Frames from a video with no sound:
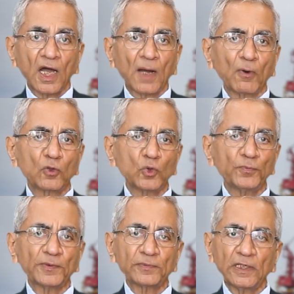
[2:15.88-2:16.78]
About
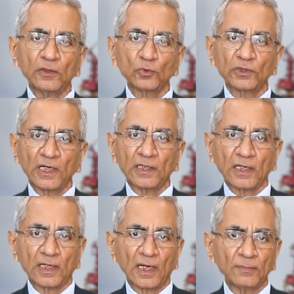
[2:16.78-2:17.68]
250 to
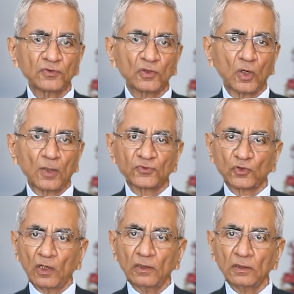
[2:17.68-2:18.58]
300 grams of
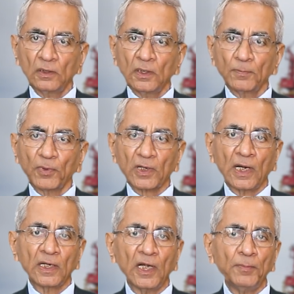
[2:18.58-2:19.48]
salt per
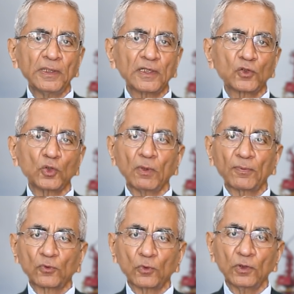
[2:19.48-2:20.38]
100 meter cube
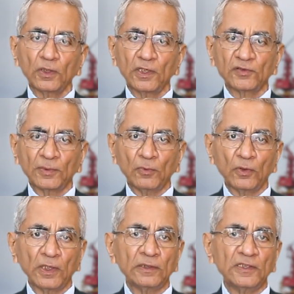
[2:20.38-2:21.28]
of crude is
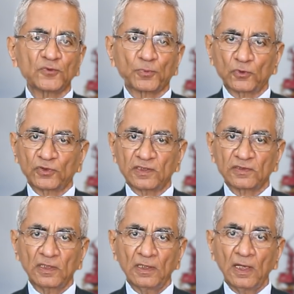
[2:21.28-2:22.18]
removed in this
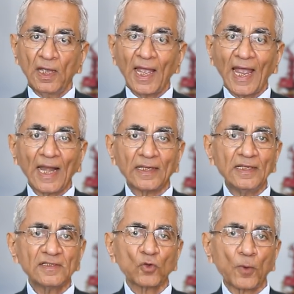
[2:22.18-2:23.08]
process.
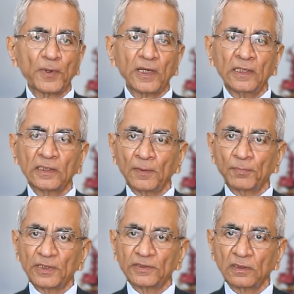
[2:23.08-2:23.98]
At this operating
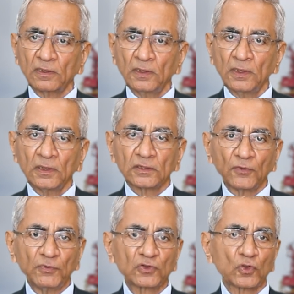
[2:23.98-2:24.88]
temperature,
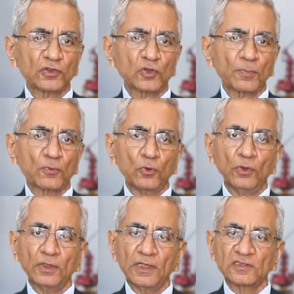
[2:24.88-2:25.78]
the viscosity of
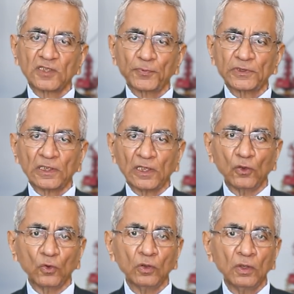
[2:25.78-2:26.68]
crude is
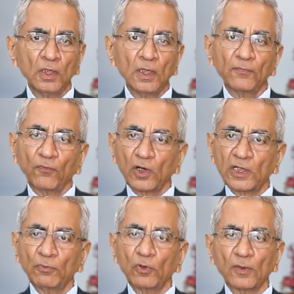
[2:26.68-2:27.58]
sufficiently low for
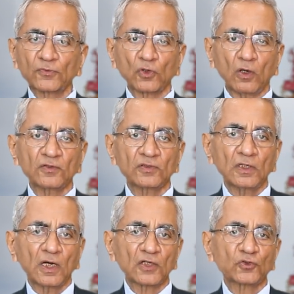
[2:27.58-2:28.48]
removal of salts
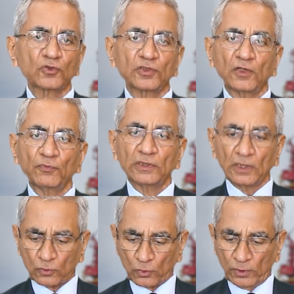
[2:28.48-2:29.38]
associated with
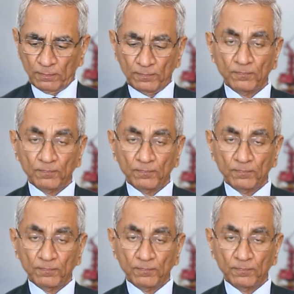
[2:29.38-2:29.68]
the crude.